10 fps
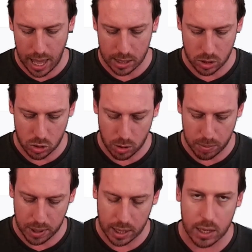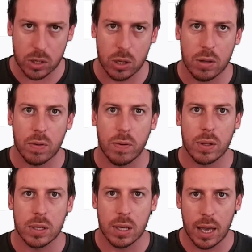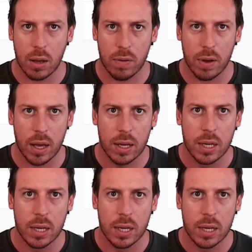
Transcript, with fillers: anthropic just for the sake of it